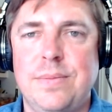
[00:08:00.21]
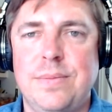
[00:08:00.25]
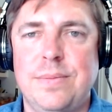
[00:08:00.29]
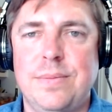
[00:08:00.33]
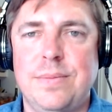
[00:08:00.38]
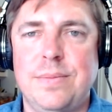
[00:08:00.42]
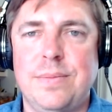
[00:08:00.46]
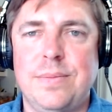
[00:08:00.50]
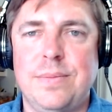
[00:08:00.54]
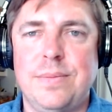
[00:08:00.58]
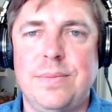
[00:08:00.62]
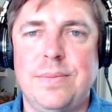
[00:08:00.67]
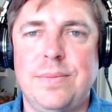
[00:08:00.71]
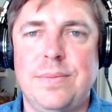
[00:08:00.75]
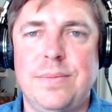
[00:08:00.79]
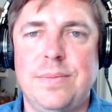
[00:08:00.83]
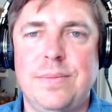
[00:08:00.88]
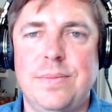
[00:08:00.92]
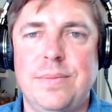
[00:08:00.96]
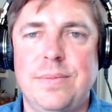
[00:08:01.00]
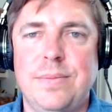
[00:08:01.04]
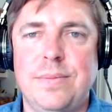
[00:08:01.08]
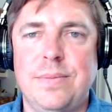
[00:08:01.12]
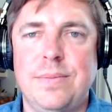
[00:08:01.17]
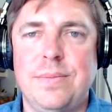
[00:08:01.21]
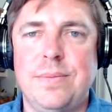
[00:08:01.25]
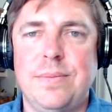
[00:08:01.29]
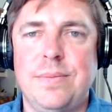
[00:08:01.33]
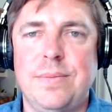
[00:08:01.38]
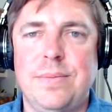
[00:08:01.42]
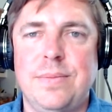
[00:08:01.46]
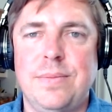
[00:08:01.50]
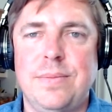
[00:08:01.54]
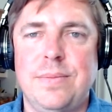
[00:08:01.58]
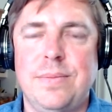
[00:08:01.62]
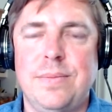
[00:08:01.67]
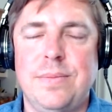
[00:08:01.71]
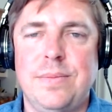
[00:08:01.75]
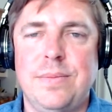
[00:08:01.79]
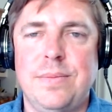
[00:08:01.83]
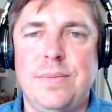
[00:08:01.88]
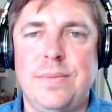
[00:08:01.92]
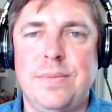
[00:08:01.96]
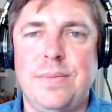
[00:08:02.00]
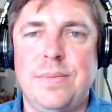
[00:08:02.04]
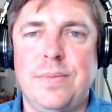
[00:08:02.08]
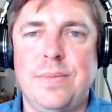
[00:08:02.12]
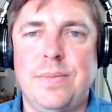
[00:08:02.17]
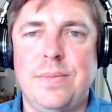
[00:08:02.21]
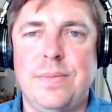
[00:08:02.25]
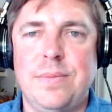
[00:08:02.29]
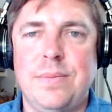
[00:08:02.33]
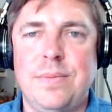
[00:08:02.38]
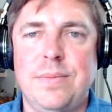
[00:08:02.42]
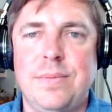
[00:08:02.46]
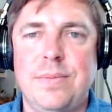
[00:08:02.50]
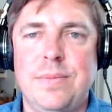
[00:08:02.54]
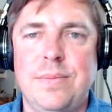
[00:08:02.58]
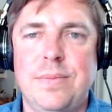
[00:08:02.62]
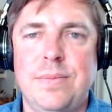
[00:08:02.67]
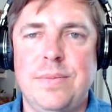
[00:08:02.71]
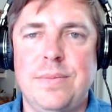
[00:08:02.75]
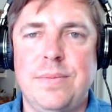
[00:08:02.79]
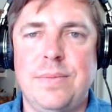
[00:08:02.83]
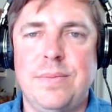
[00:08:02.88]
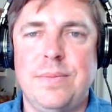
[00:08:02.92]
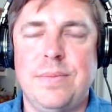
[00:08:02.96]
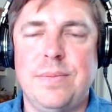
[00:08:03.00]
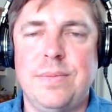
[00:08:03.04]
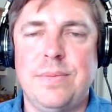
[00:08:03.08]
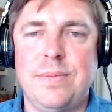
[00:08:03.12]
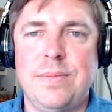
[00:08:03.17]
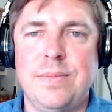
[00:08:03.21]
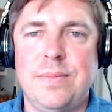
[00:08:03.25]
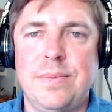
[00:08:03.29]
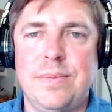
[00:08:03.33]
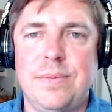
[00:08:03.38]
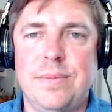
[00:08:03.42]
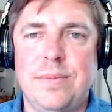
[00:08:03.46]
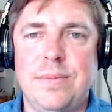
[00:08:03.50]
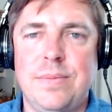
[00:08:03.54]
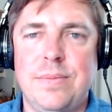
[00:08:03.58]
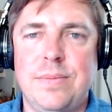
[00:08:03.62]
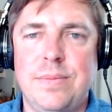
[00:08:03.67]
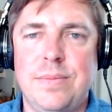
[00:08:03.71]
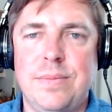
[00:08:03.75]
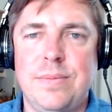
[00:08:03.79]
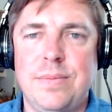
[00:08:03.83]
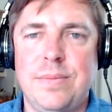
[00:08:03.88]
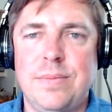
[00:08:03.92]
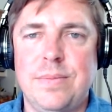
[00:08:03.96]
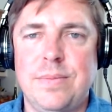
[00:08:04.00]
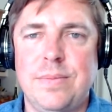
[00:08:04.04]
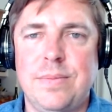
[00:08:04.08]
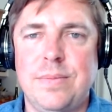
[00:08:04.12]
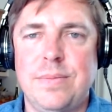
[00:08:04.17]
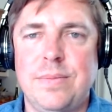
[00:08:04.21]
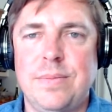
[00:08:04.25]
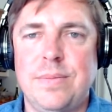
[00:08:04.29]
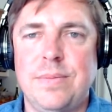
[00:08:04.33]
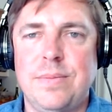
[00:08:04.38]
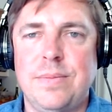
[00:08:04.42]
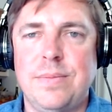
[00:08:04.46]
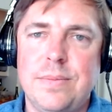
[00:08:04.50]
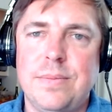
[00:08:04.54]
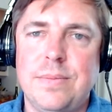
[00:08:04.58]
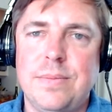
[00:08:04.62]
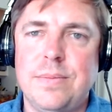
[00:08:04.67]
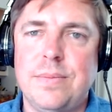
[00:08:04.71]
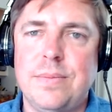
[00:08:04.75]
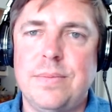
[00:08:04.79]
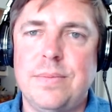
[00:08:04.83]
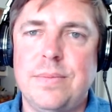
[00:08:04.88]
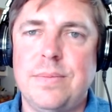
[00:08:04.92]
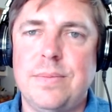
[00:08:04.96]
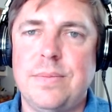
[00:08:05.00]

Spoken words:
(not speaking)